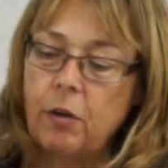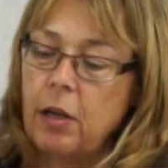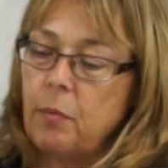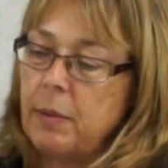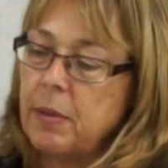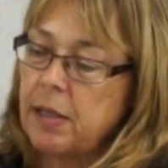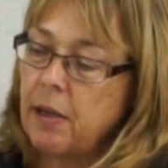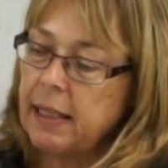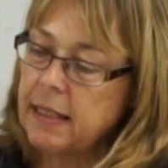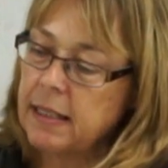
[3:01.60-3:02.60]
our
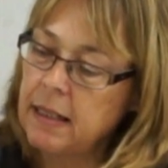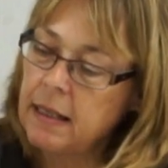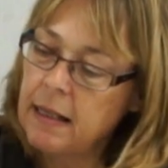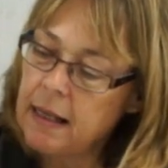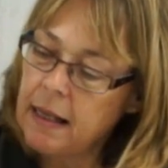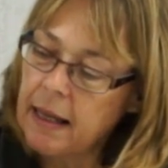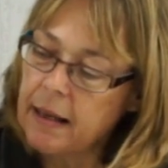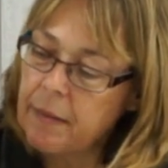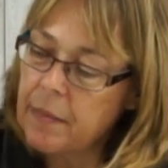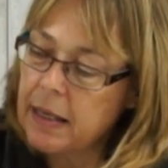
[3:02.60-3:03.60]
website.
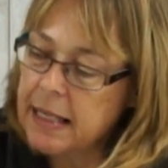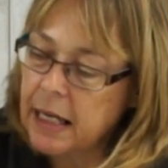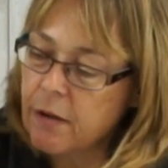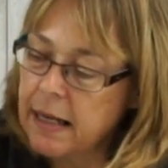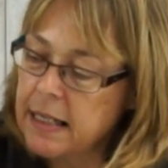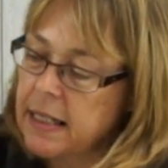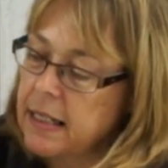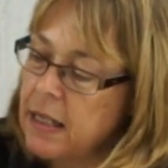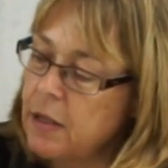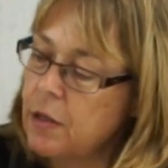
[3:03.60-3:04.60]
And decorated
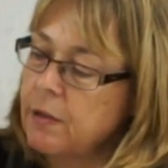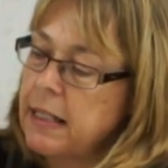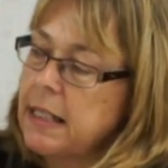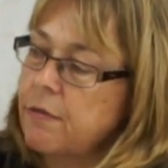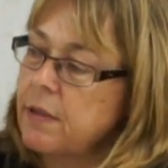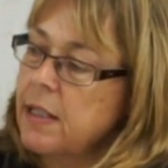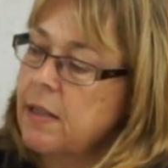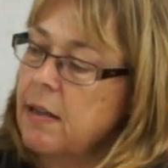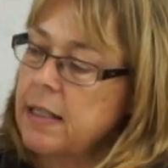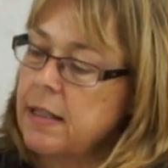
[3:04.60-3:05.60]
the 3 different
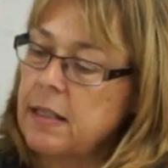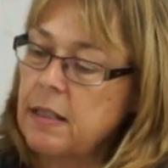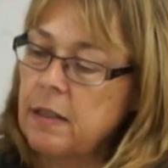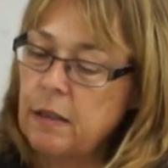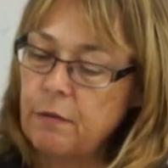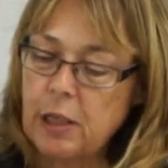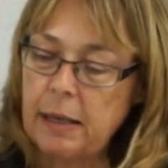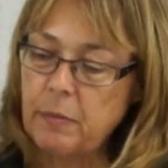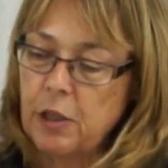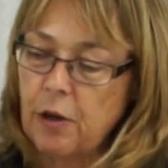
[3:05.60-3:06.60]
sizes of jam
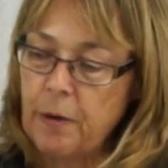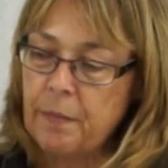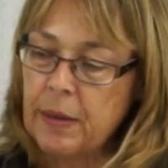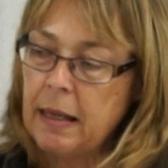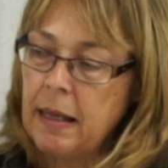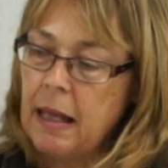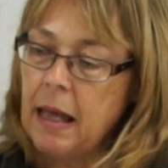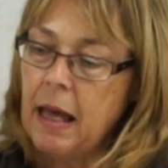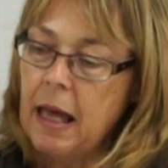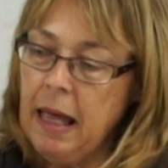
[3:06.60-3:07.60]
jar.
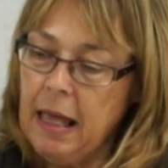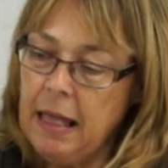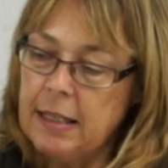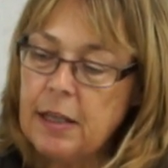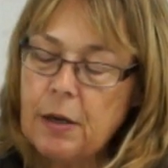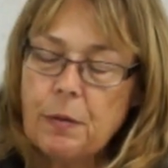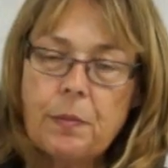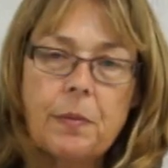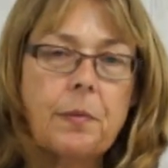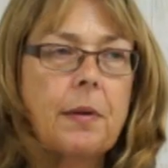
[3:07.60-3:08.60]
So
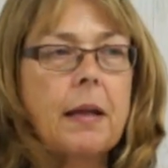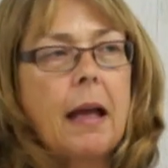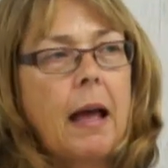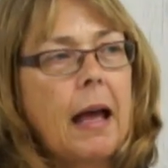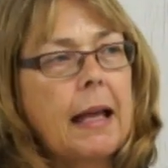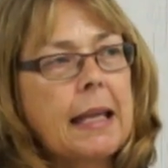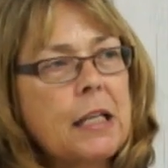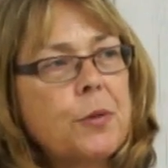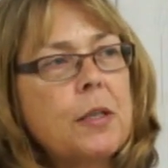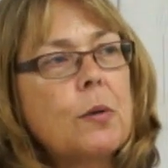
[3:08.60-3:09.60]
I guess
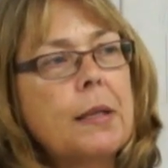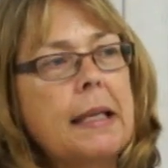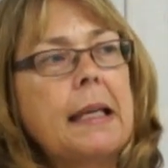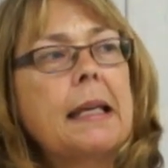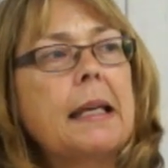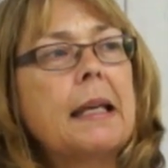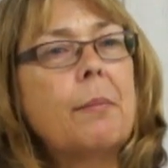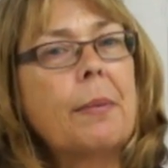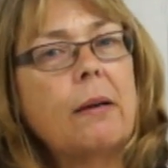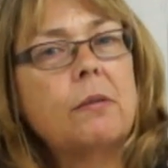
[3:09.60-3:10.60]
when you're thinking
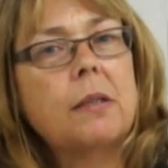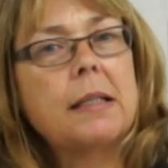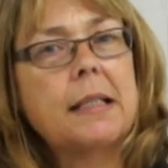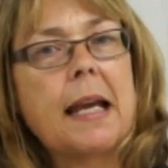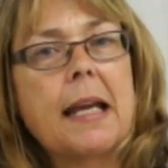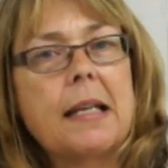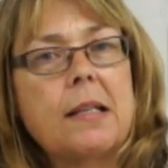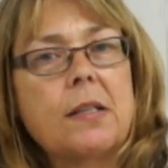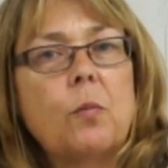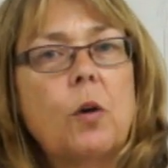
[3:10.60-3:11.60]
about containers
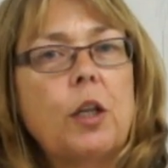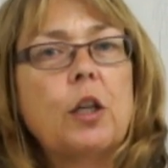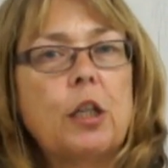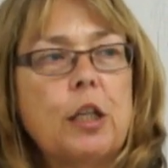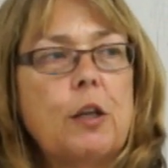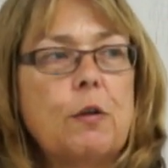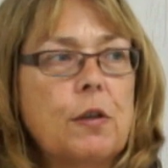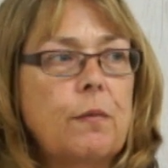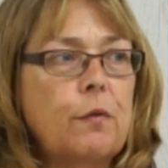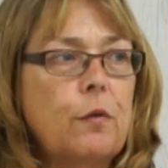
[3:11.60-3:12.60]
and what you're going to use
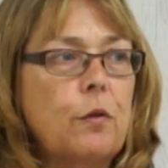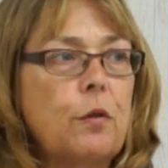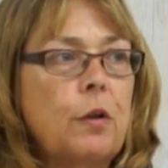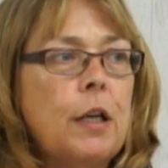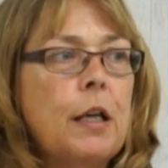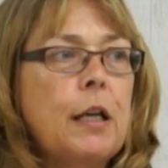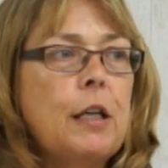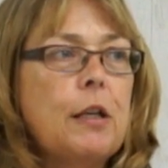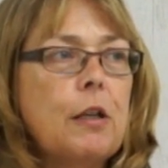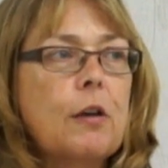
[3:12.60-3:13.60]
them for,
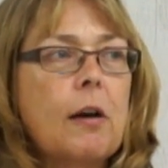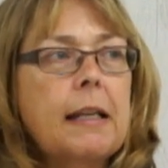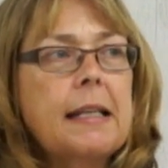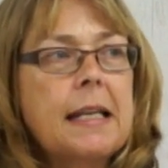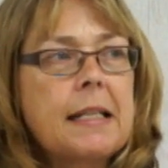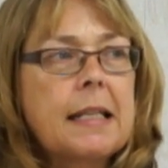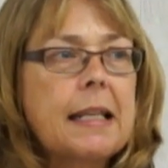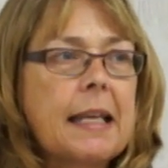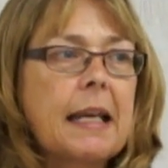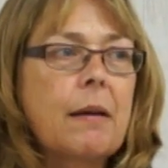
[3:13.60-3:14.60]
you kind of need to
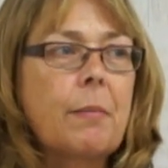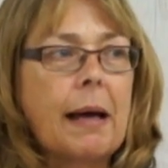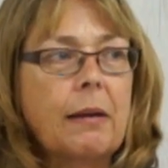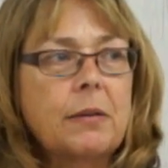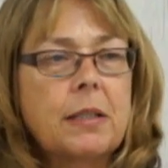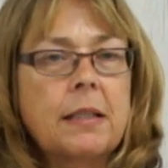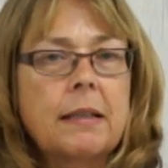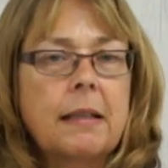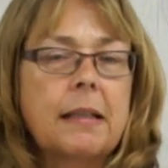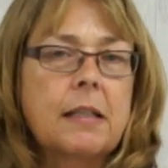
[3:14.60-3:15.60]
think about
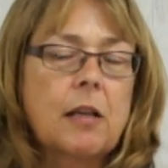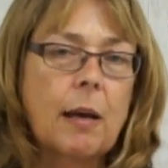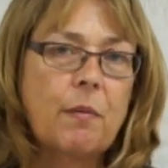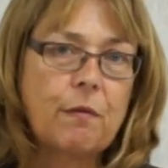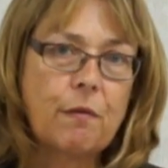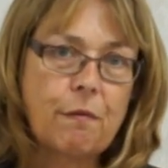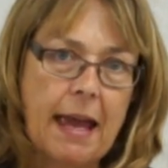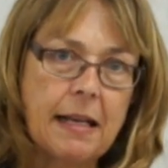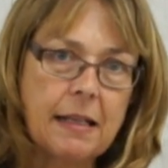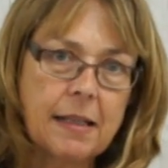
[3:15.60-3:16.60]
the type of
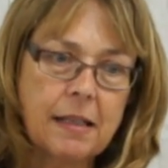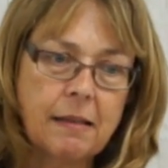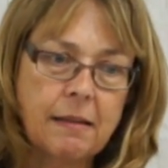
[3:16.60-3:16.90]
event,